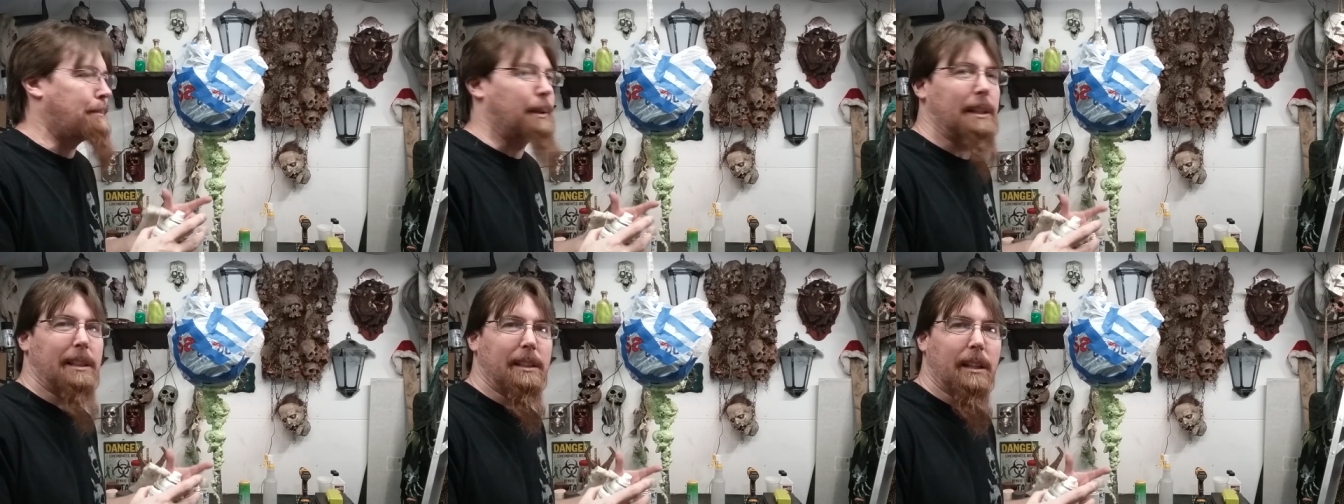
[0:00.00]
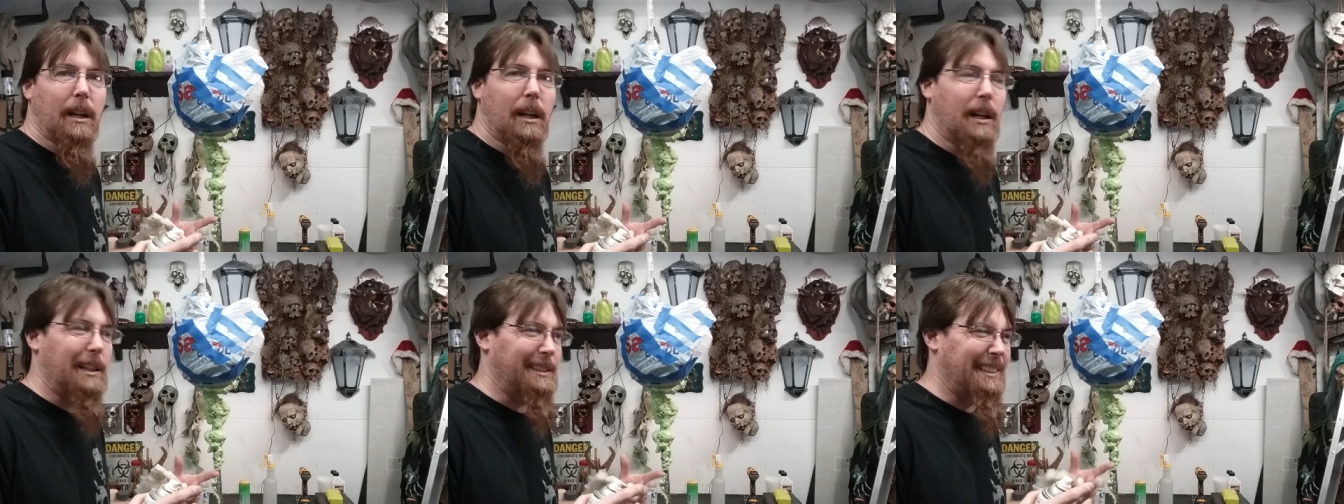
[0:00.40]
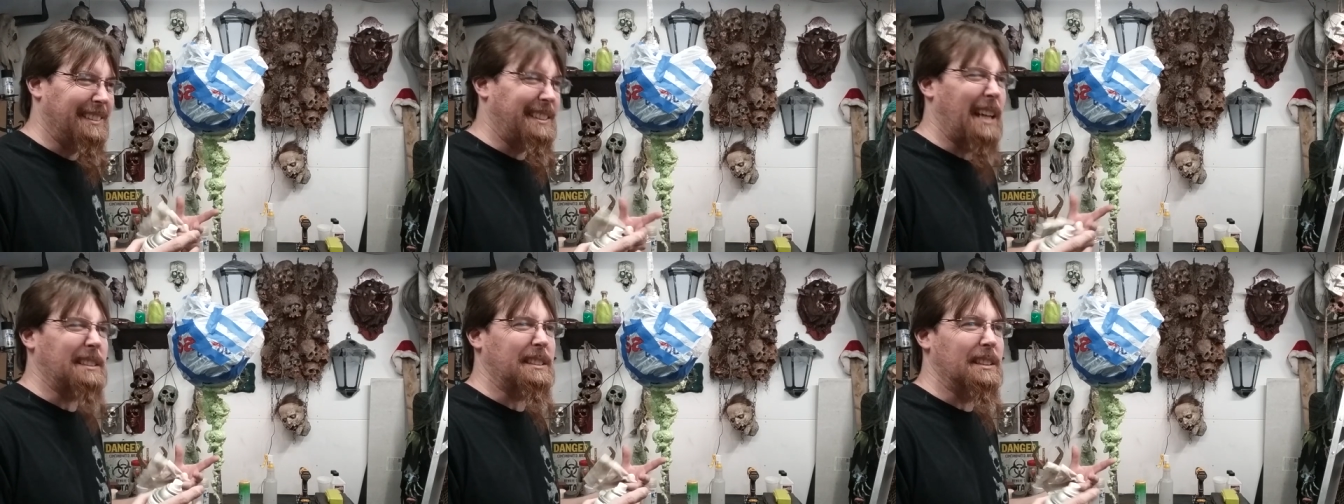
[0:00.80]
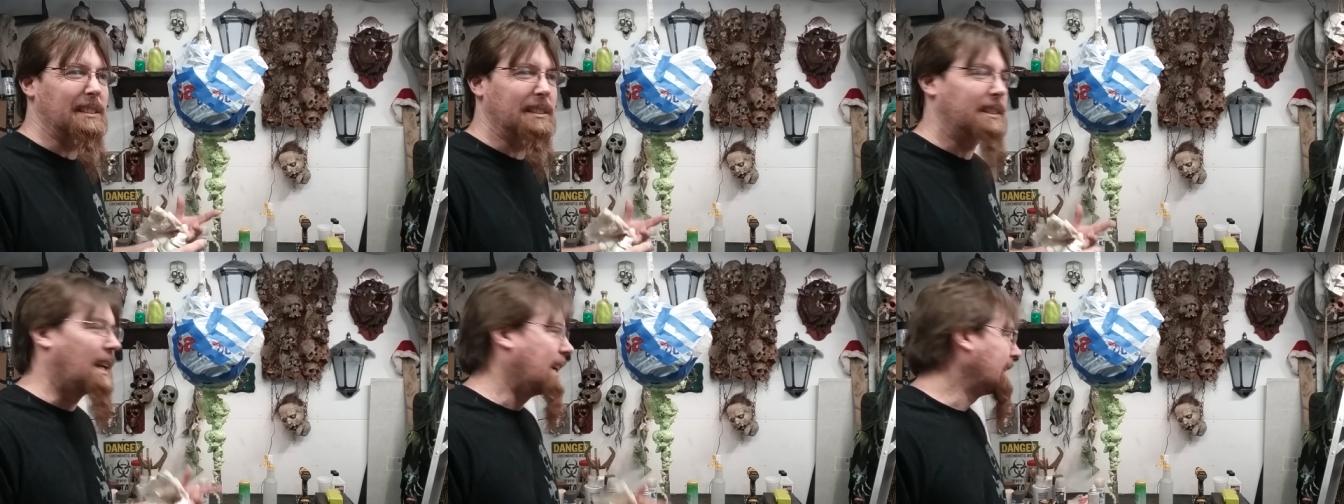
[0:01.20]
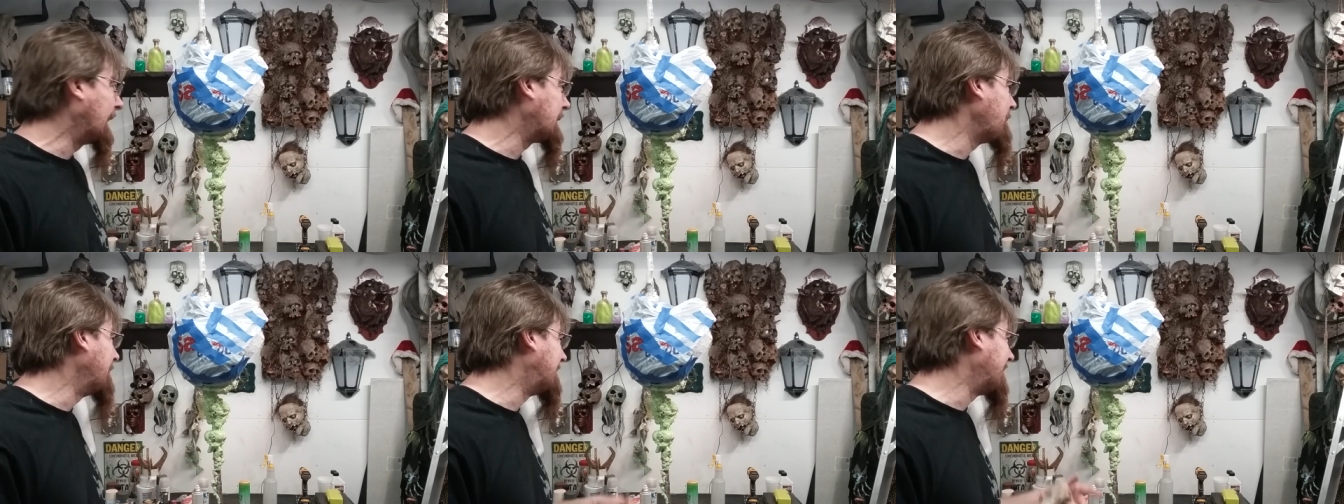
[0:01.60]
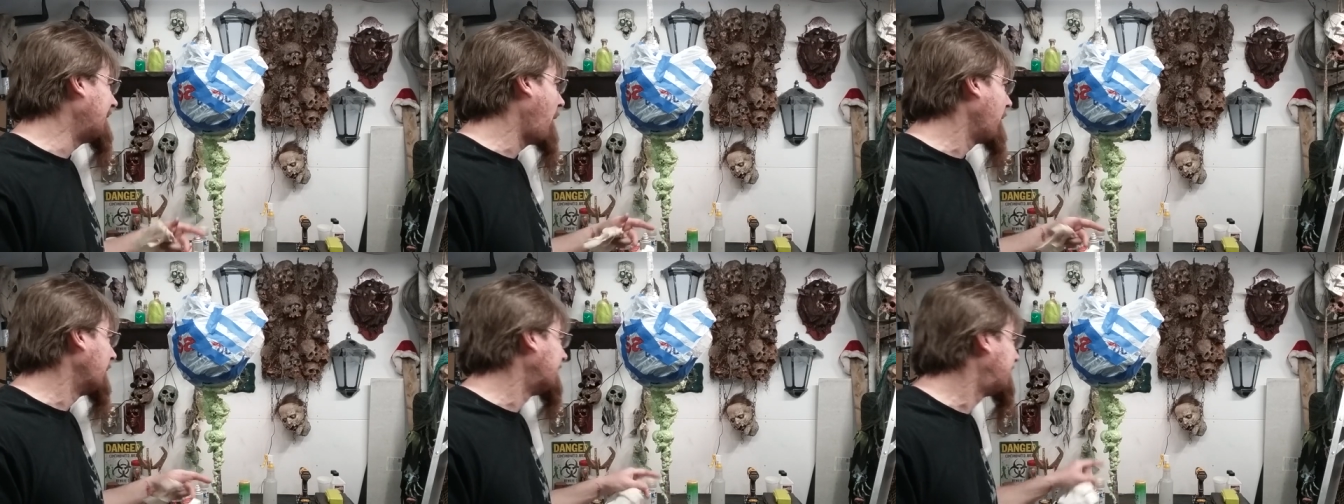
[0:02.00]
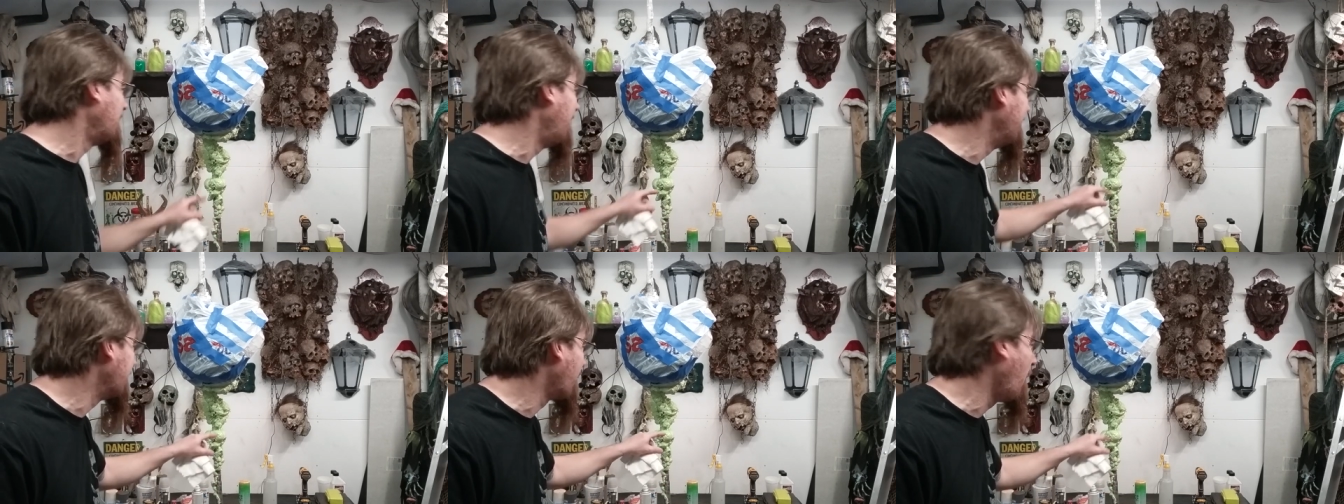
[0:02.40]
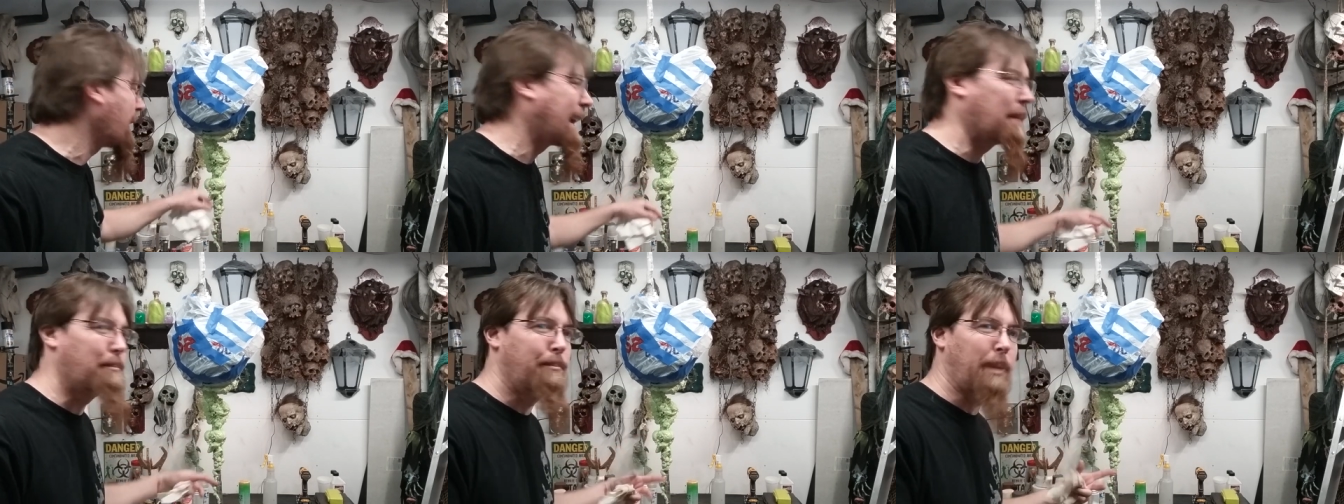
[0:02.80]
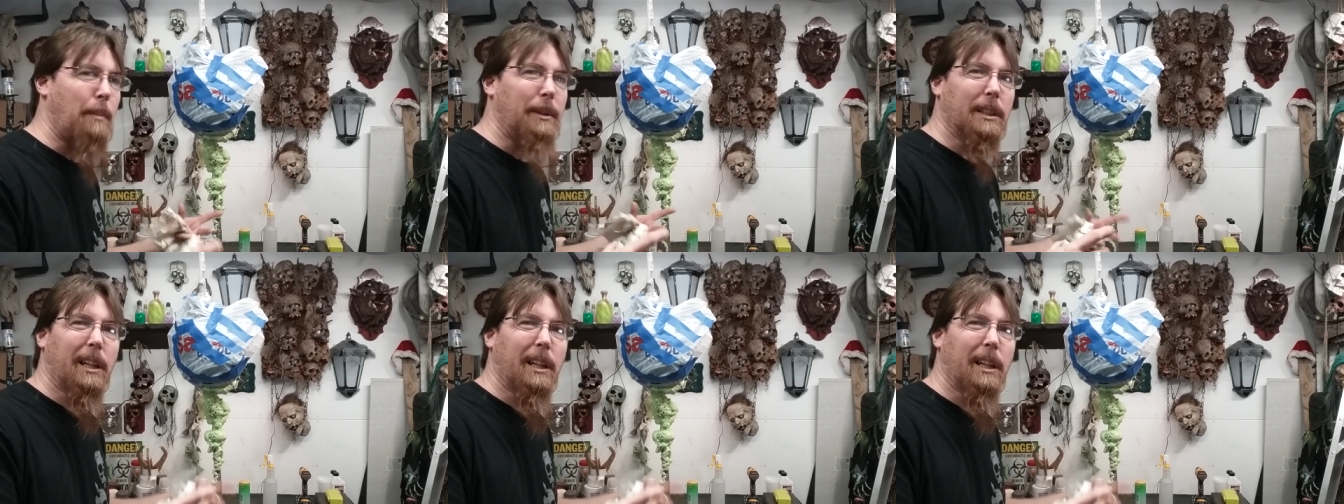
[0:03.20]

in intestines like they've been sitting out in the sun. They're all got bubble